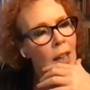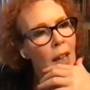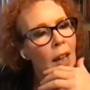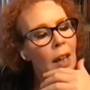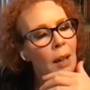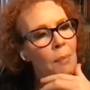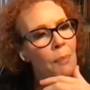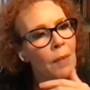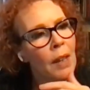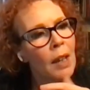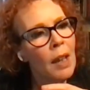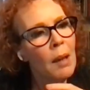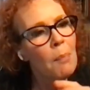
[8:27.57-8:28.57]

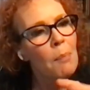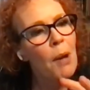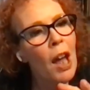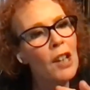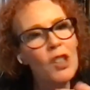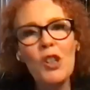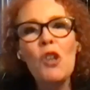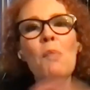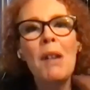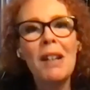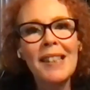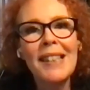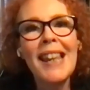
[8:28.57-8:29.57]
But so you
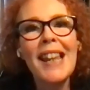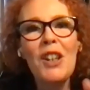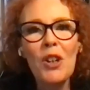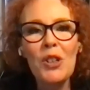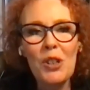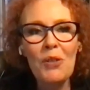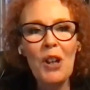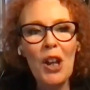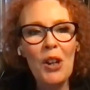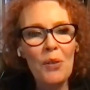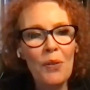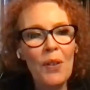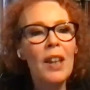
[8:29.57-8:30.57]
must see lots of kind
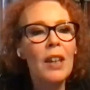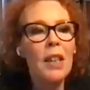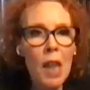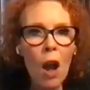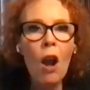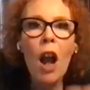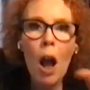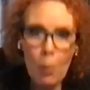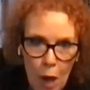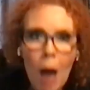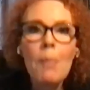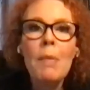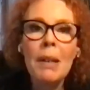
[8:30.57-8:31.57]
of young
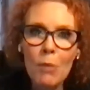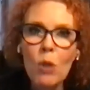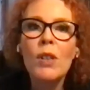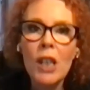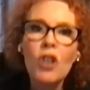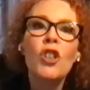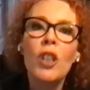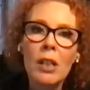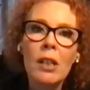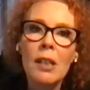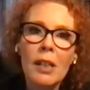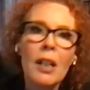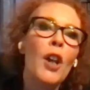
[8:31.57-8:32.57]
upcoming
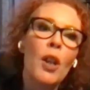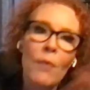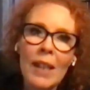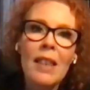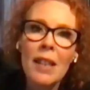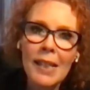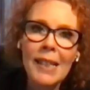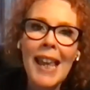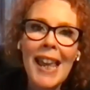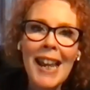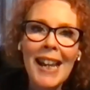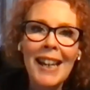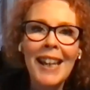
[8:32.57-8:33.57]
musicians kind of in the
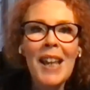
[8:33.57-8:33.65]
scene.